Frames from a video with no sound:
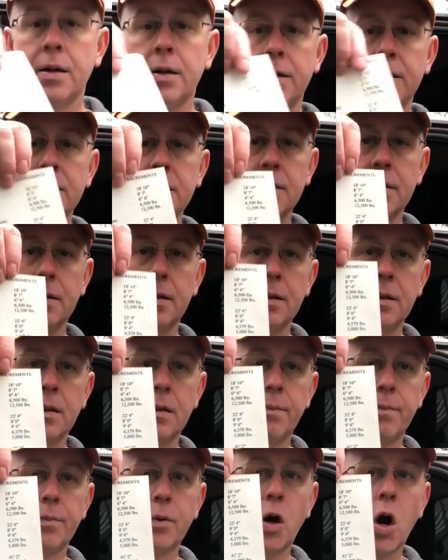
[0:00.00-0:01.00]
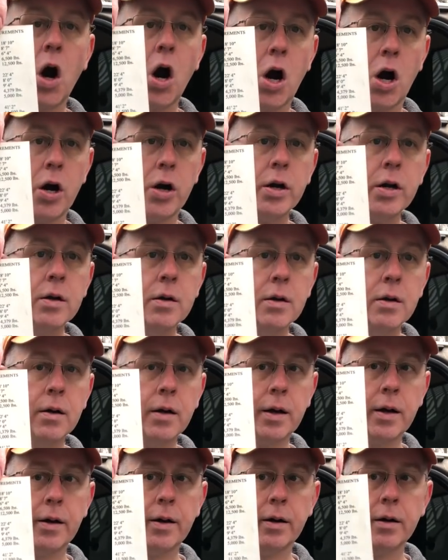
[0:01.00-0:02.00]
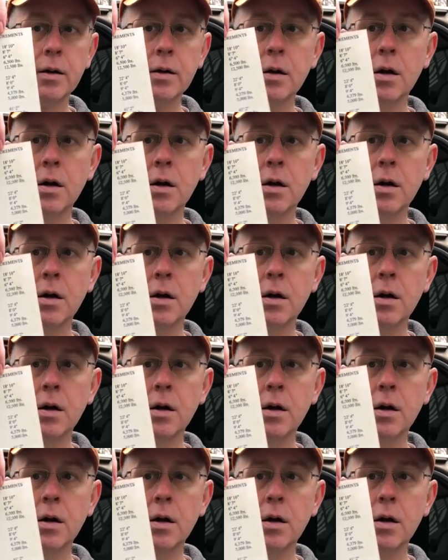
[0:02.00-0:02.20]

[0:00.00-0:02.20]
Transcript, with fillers: this little card here.